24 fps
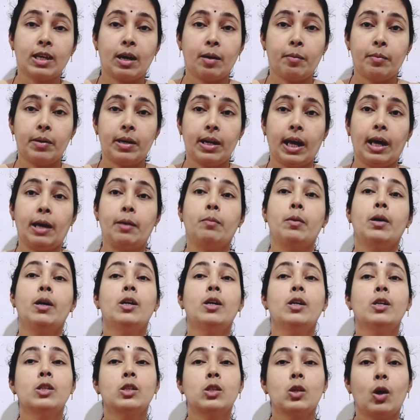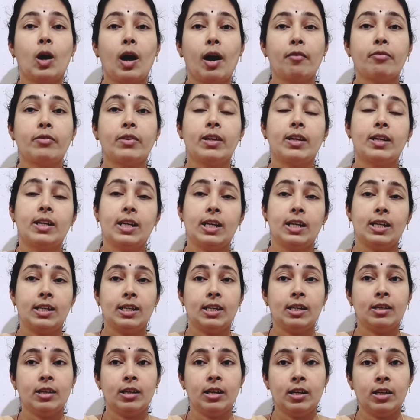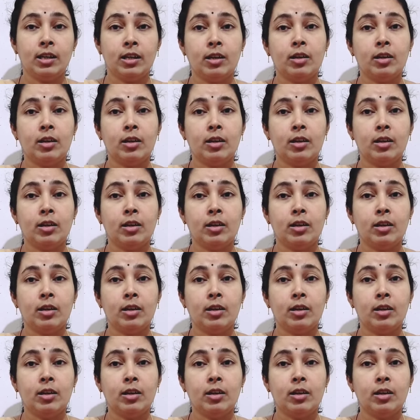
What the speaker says: some time. So after taking